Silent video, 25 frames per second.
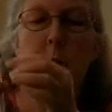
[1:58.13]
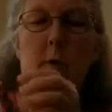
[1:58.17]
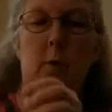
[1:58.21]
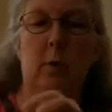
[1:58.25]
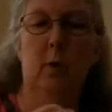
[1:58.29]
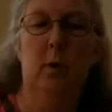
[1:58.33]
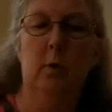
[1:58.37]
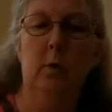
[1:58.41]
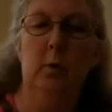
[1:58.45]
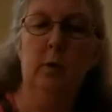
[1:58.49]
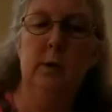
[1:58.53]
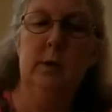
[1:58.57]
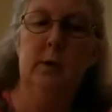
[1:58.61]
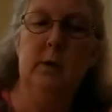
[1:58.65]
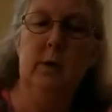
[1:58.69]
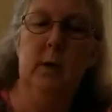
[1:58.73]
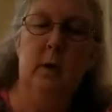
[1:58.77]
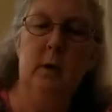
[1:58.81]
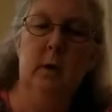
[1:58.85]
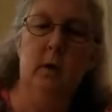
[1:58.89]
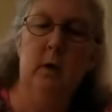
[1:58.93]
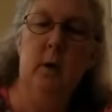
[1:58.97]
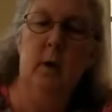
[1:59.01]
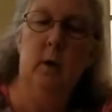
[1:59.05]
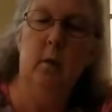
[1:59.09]
notice the
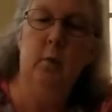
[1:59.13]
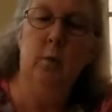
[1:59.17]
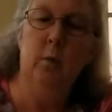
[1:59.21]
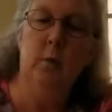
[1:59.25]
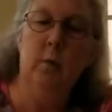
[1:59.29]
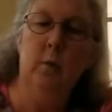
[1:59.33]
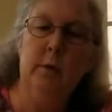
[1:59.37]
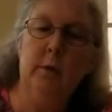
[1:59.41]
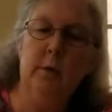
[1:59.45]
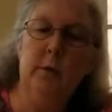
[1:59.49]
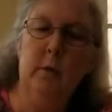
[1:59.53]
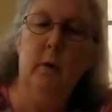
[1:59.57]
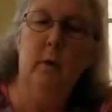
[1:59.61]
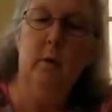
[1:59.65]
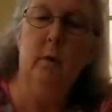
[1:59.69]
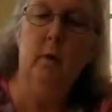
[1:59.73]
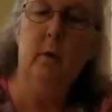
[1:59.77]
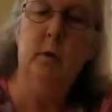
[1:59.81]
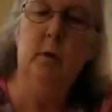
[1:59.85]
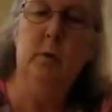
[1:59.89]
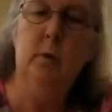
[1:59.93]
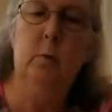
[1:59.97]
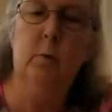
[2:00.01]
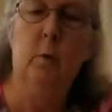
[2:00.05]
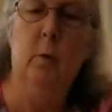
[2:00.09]
numbers on
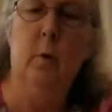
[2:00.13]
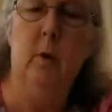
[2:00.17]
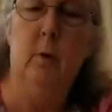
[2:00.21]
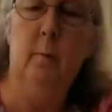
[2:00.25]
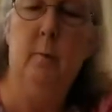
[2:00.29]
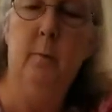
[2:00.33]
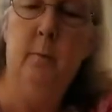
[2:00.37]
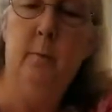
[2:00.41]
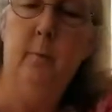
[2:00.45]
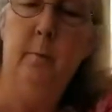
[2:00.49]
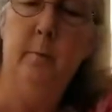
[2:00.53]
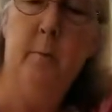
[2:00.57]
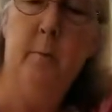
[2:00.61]
this one